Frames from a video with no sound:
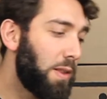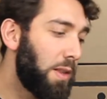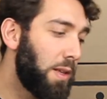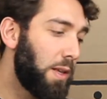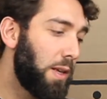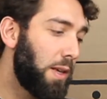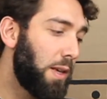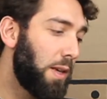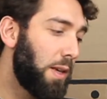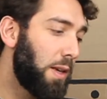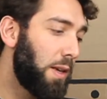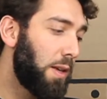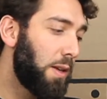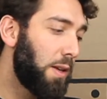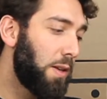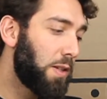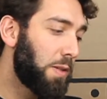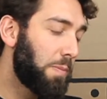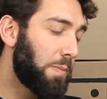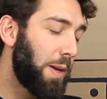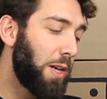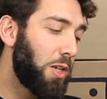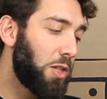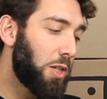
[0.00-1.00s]
the
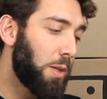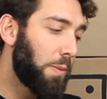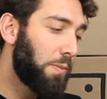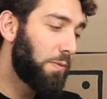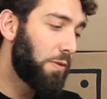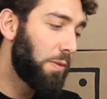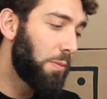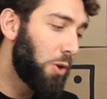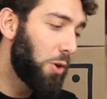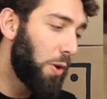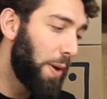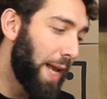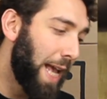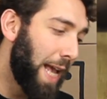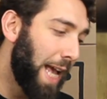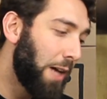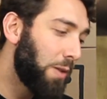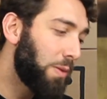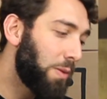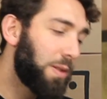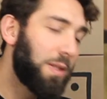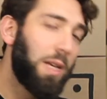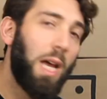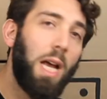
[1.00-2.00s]
spaceship from going
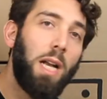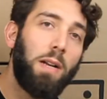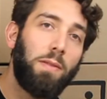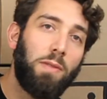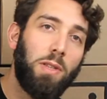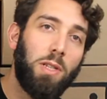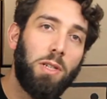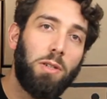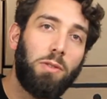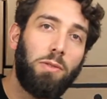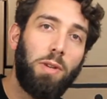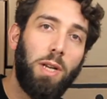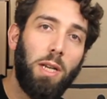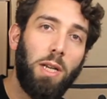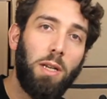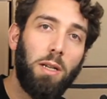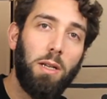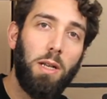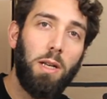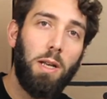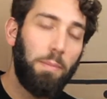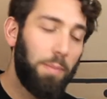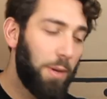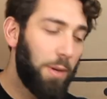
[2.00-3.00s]
outside of the screen.
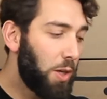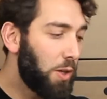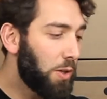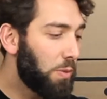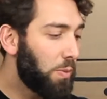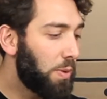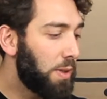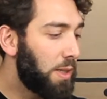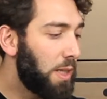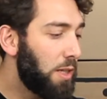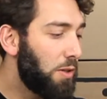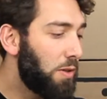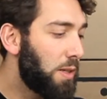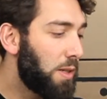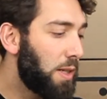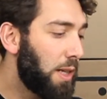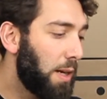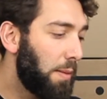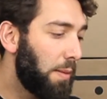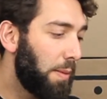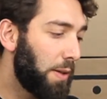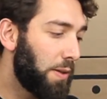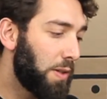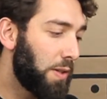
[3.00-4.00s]
Because what's
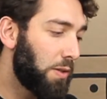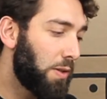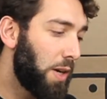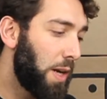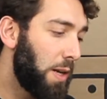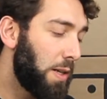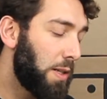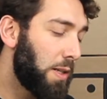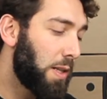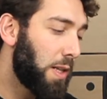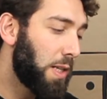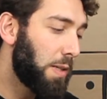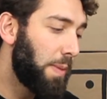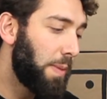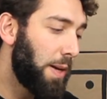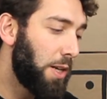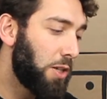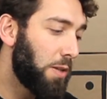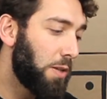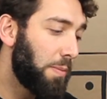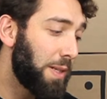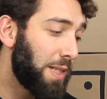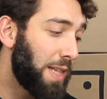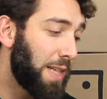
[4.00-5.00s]
interesting about the screen is the
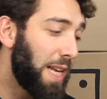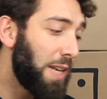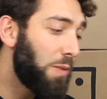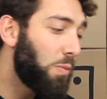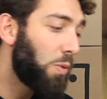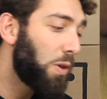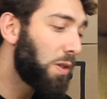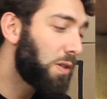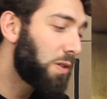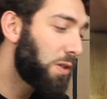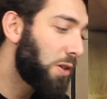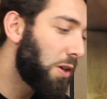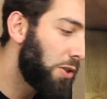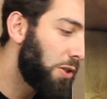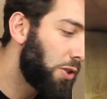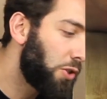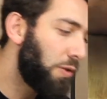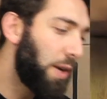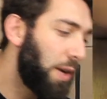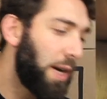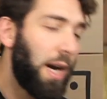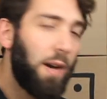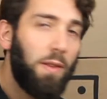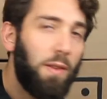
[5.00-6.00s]
spaceship is it wants to go
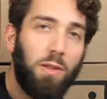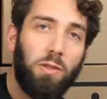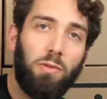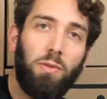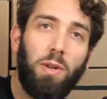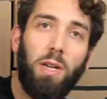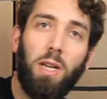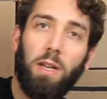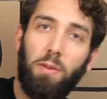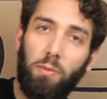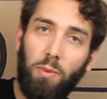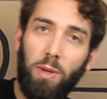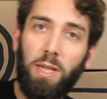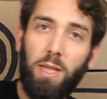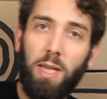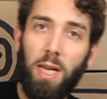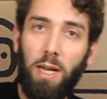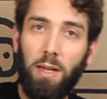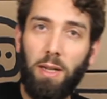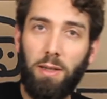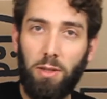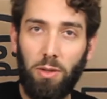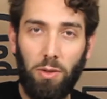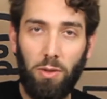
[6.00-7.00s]
straight out of the screen if we
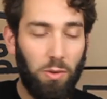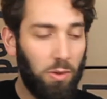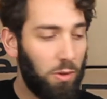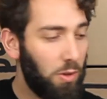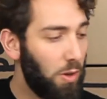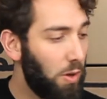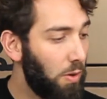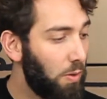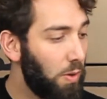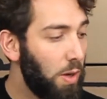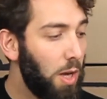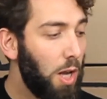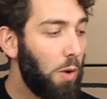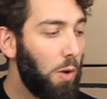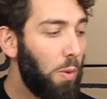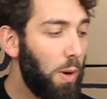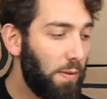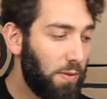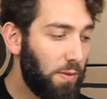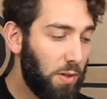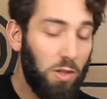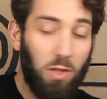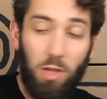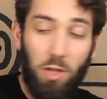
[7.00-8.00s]
tell it to. So we
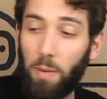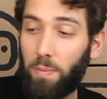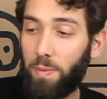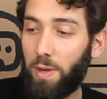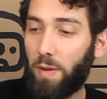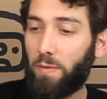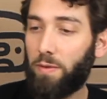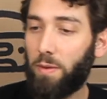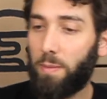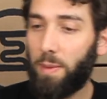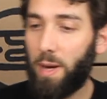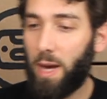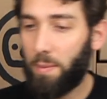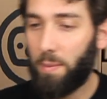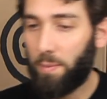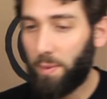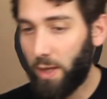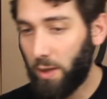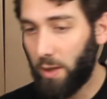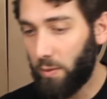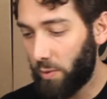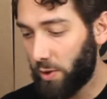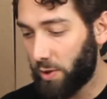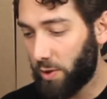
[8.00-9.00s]
have to stop that from
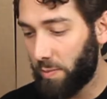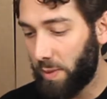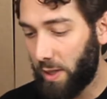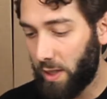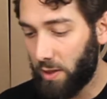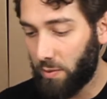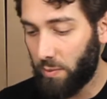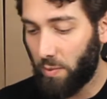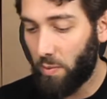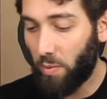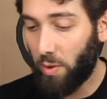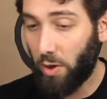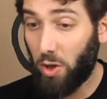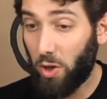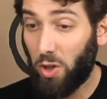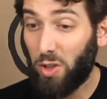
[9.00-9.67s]
happening, which means we want to